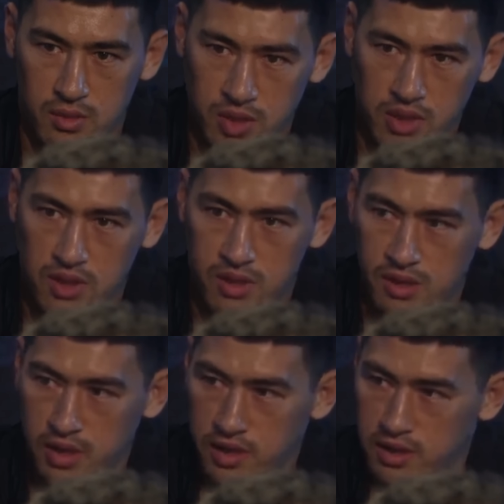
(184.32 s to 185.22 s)
make it
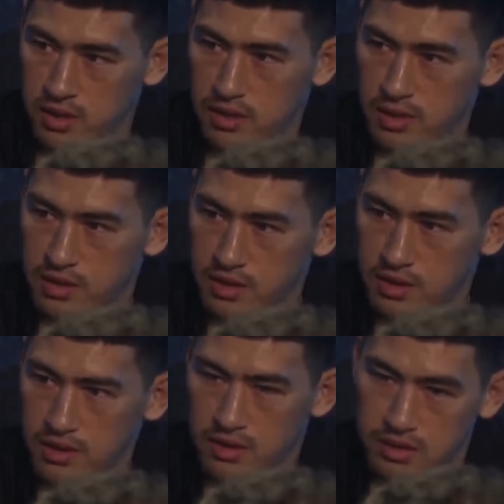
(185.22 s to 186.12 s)
like
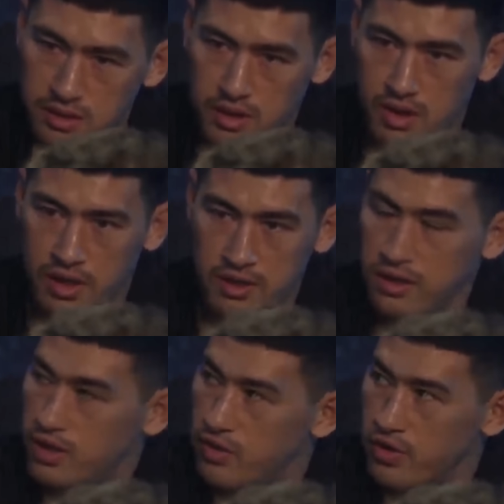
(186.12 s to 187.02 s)
I
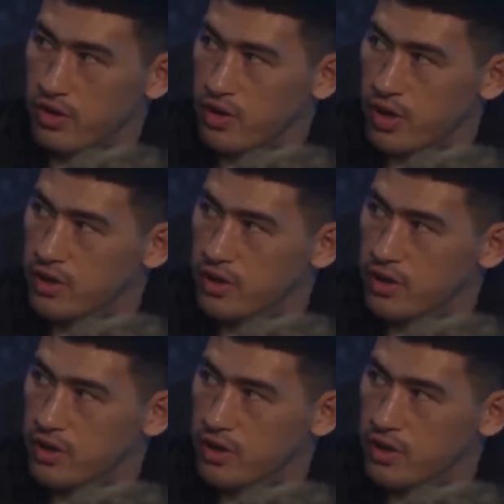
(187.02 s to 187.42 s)
did everything right.